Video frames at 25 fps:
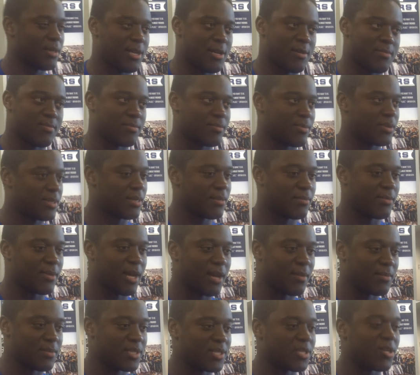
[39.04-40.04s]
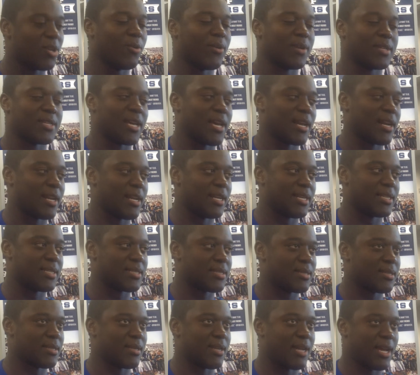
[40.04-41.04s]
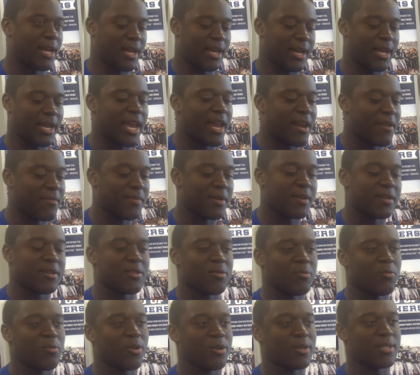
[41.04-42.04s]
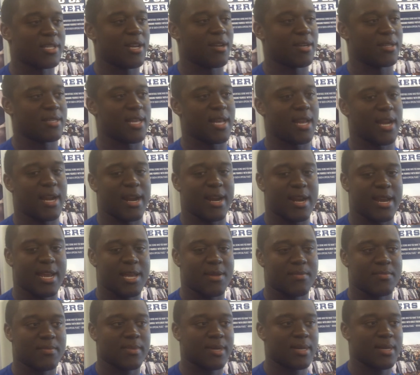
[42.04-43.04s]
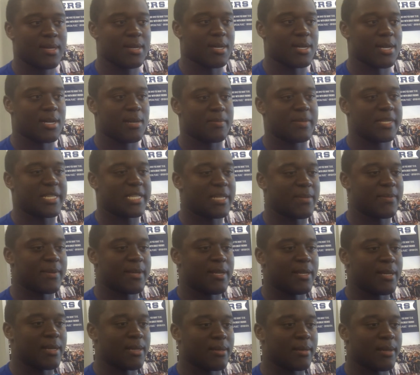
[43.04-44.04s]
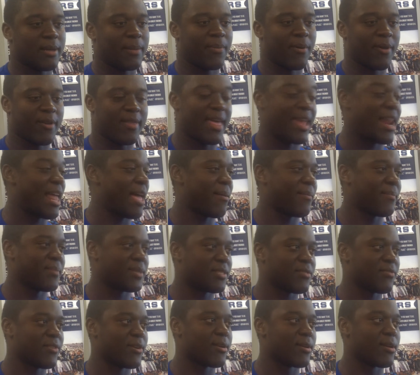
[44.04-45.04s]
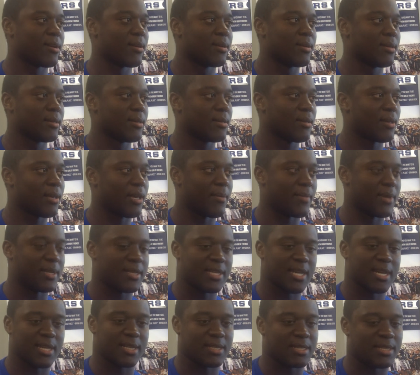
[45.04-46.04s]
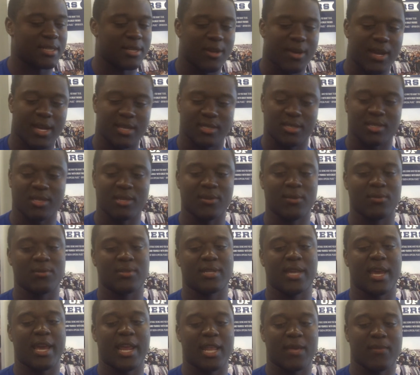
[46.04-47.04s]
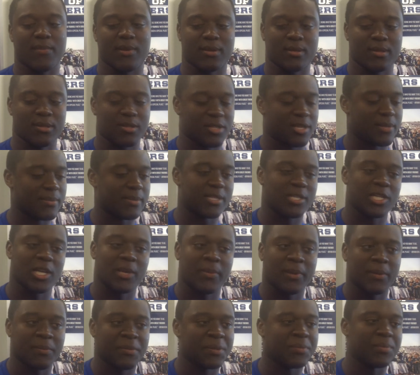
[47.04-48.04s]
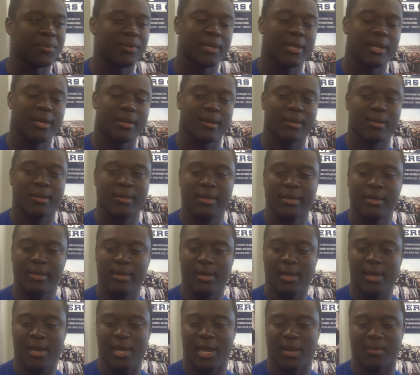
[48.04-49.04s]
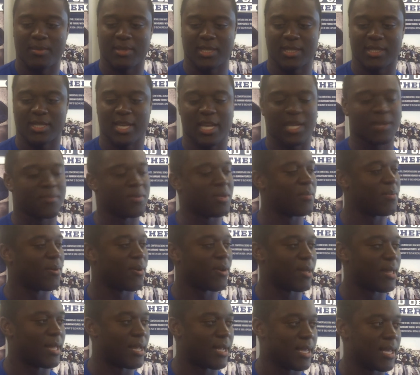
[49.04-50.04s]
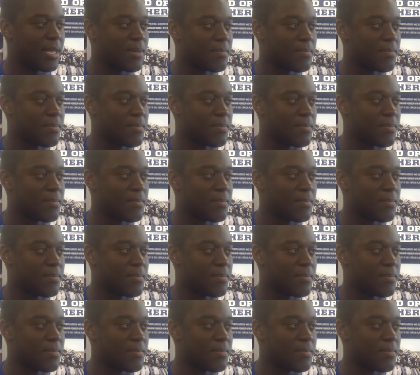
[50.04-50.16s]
I'm, I'm so excited. It's I, I, can't even put into words how excited I am um, just to be a part of that atmosphere. I mean, Texas, you know, has a huge stadium and there's going to be so many people there. I'm just excited to be a part of that